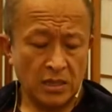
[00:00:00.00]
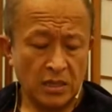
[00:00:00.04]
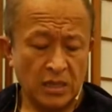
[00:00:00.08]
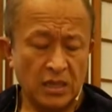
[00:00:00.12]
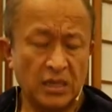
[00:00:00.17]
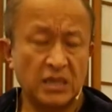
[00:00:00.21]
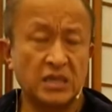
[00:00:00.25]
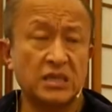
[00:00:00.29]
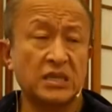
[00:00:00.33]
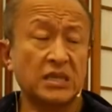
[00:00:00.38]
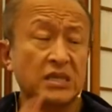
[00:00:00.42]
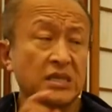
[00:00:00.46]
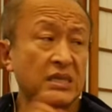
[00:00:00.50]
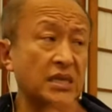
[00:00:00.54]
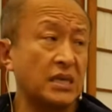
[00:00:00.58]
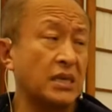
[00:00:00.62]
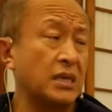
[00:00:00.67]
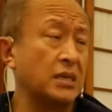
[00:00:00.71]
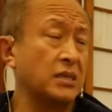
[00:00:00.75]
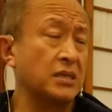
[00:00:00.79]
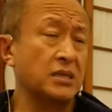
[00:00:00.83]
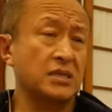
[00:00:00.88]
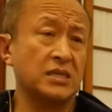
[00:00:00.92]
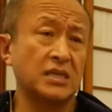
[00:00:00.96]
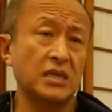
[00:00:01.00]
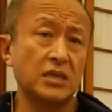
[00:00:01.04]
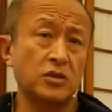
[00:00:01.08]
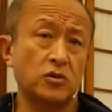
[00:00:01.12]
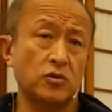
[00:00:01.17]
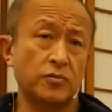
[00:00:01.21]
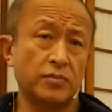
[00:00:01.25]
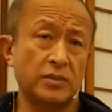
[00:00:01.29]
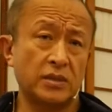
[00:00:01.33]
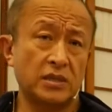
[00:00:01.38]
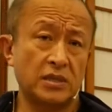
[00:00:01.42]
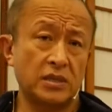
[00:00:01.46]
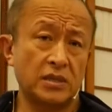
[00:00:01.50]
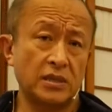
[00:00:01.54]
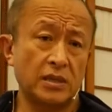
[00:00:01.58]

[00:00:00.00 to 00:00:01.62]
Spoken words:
It's the second set of the